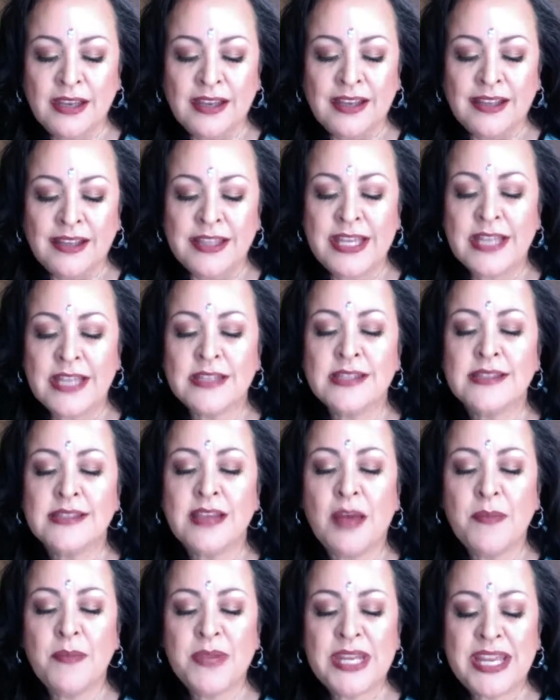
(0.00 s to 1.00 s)
The
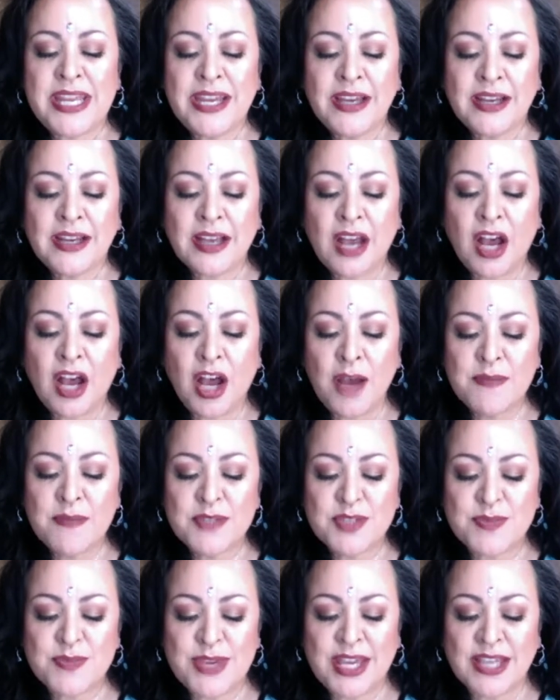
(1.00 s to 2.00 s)
insomnia
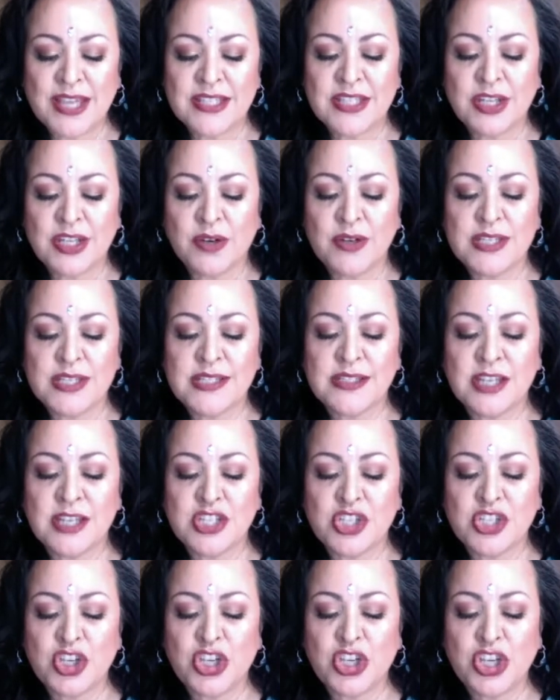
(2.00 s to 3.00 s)
comes because there is
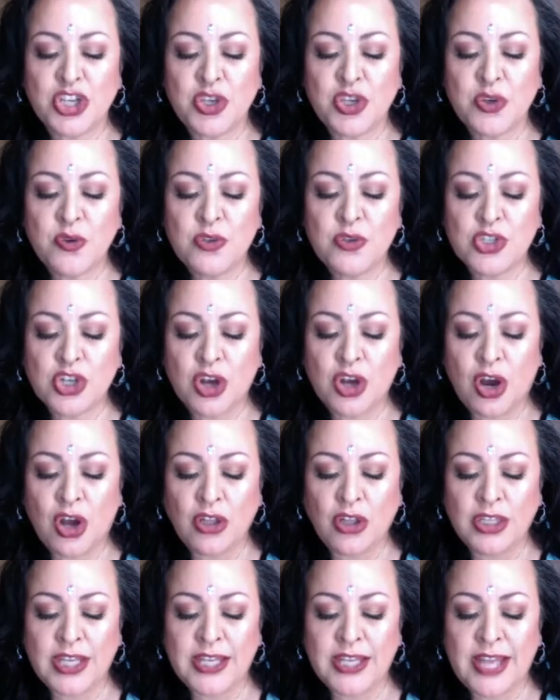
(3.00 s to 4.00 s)
such a huge
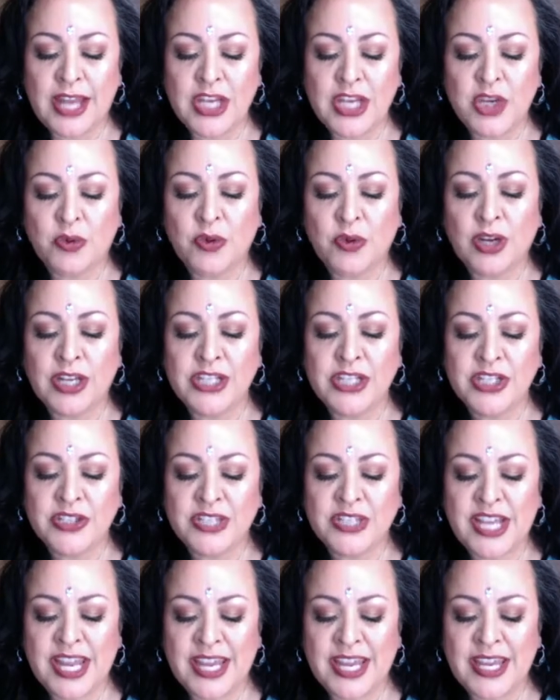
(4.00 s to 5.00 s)
calling that you are
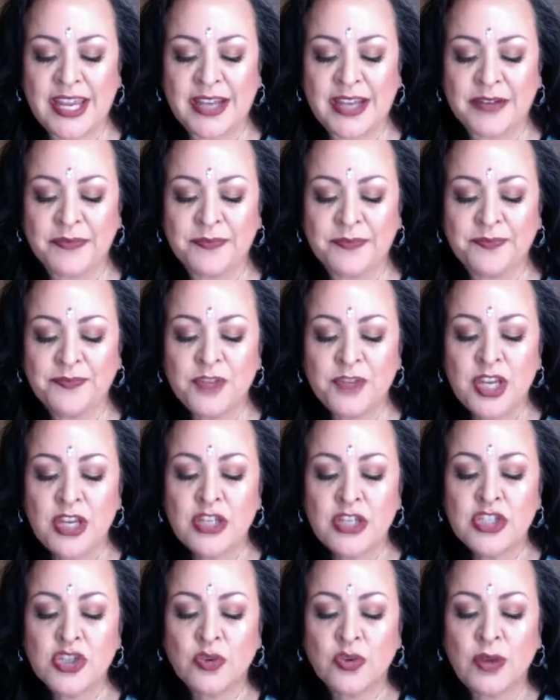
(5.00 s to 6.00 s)
undertaking.
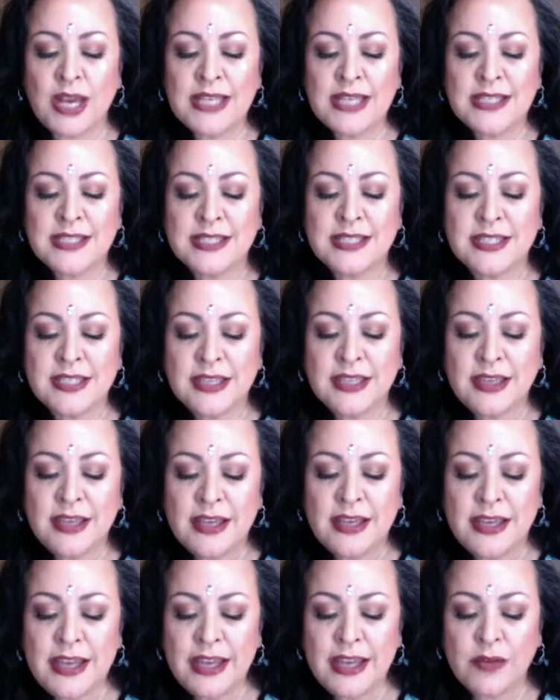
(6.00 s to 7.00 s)
Trust
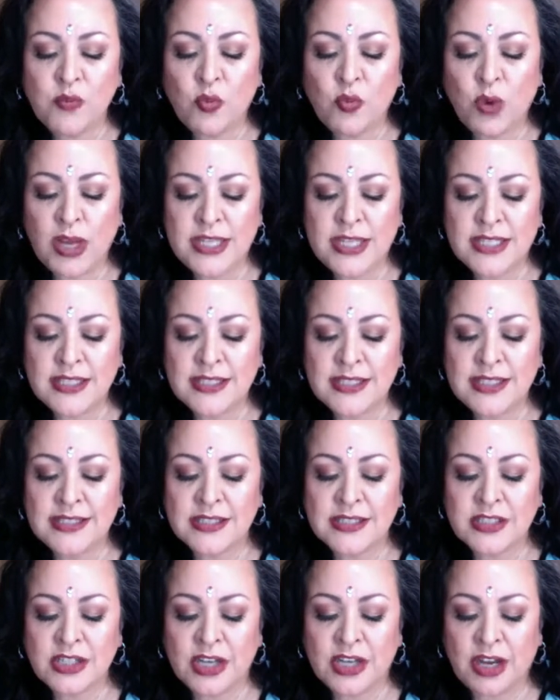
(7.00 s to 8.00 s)
in what is
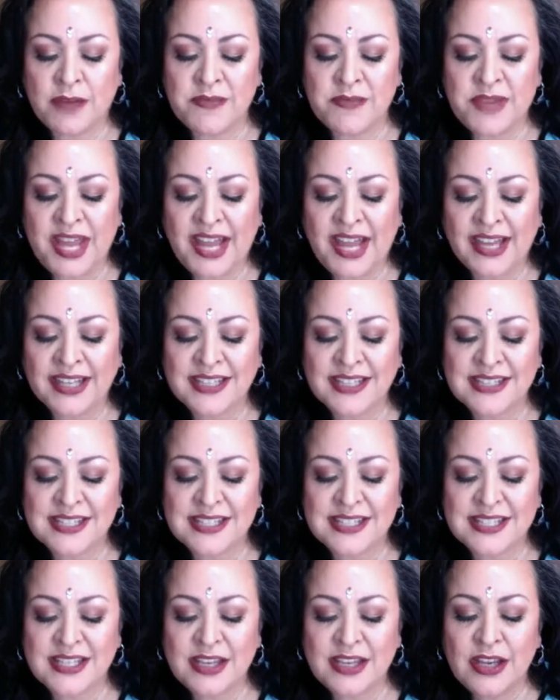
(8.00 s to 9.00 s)
to come
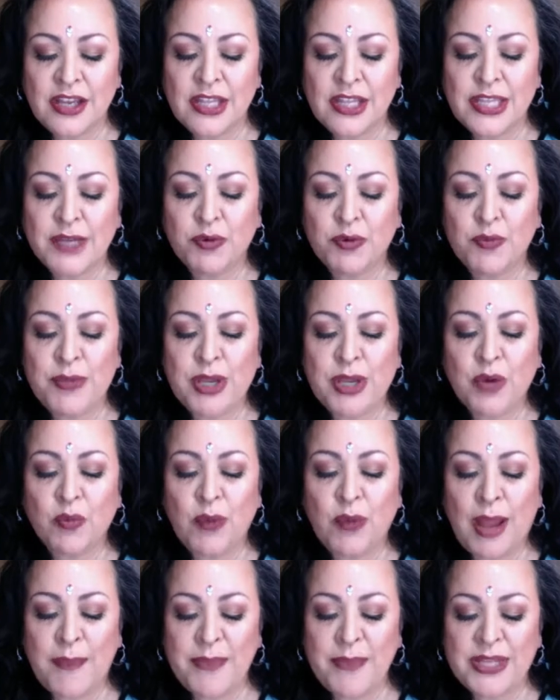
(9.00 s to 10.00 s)
next. There will be a
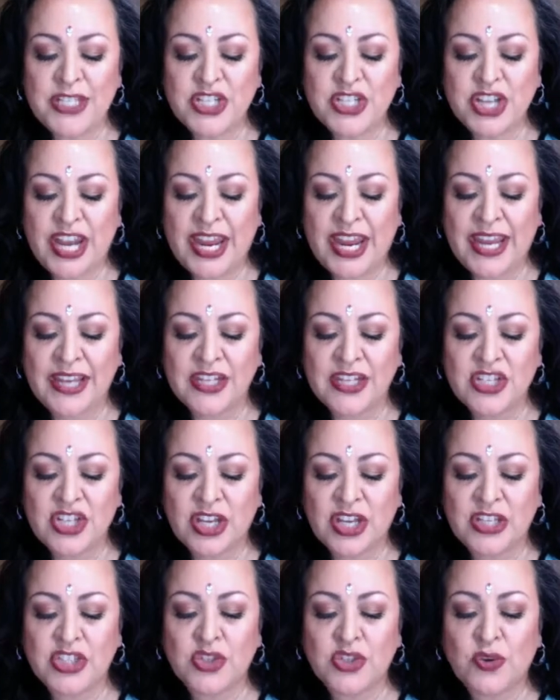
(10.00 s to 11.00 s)
rapid change,
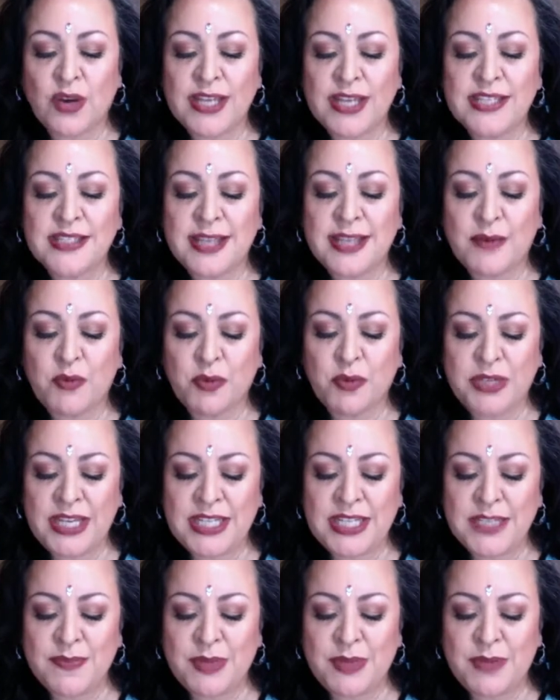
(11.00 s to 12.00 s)
a choice that will
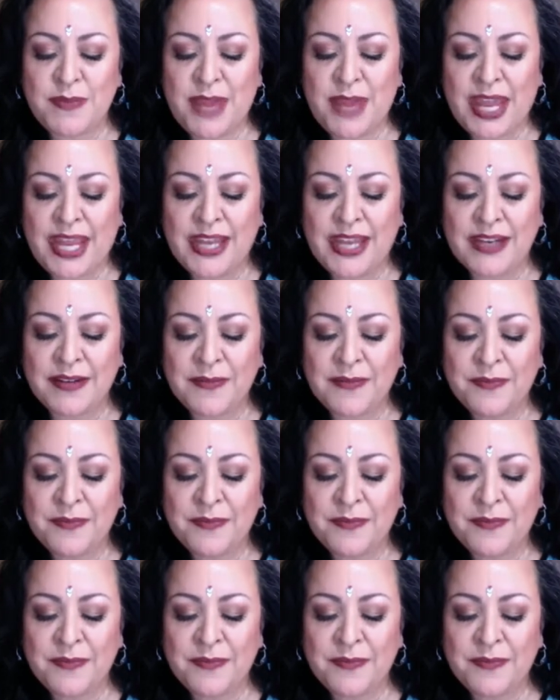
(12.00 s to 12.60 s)
need to be made.